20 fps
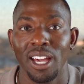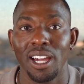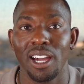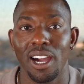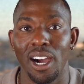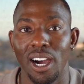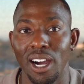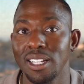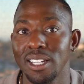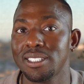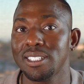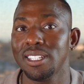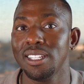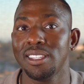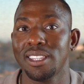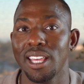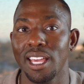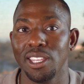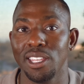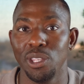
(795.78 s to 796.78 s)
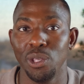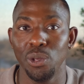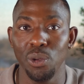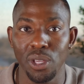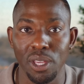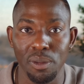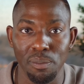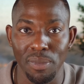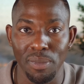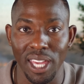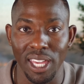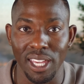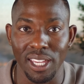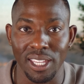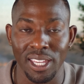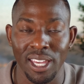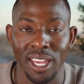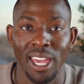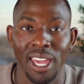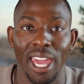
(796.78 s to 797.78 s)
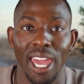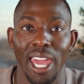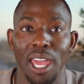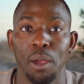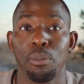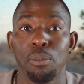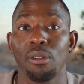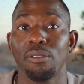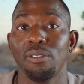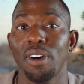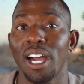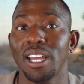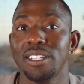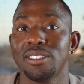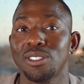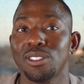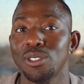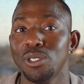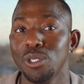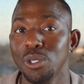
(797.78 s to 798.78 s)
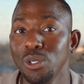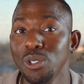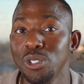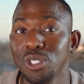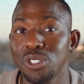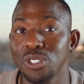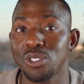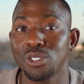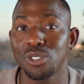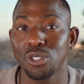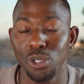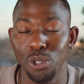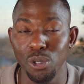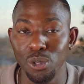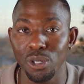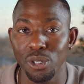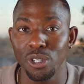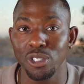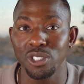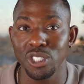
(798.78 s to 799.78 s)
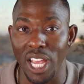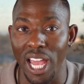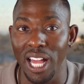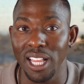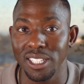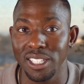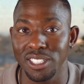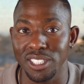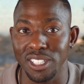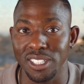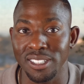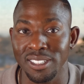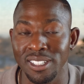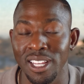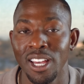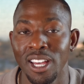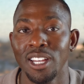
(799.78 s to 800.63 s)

content that you can make and provide solutions to their challenges